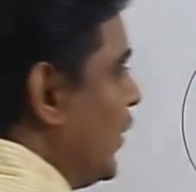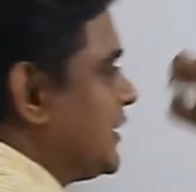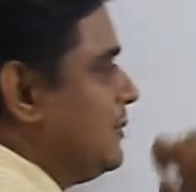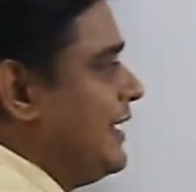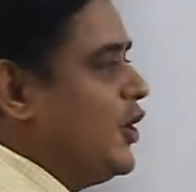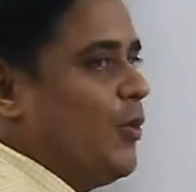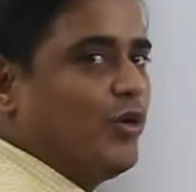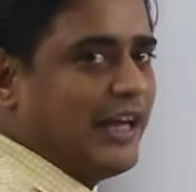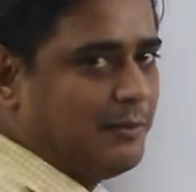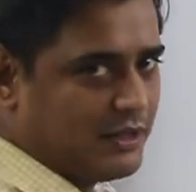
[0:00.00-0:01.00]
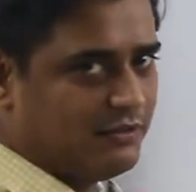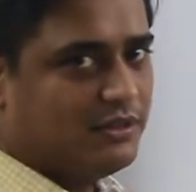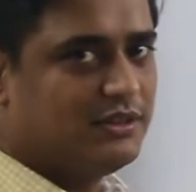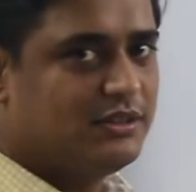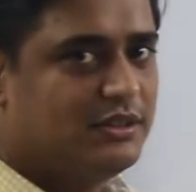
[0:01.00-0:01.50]
explain you about time travel.
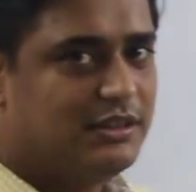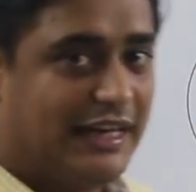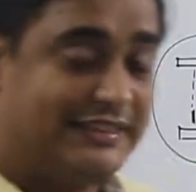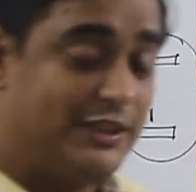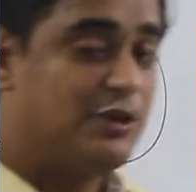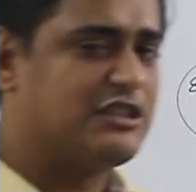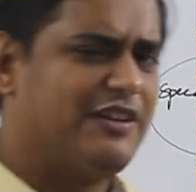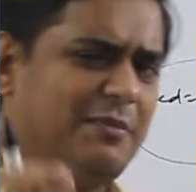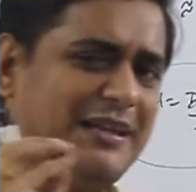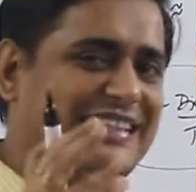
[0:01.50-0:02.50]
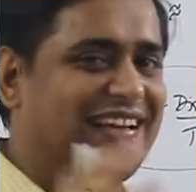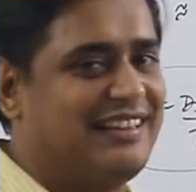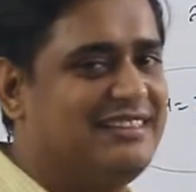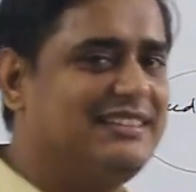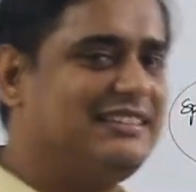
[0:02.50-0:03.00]
I said you it is a very basic
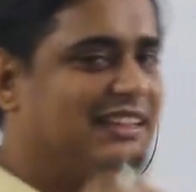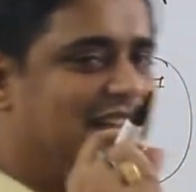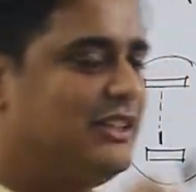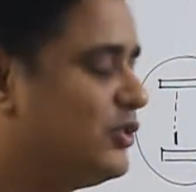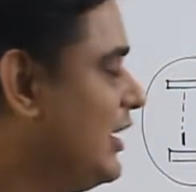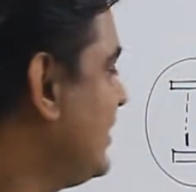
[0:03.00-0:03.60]
analysis. So let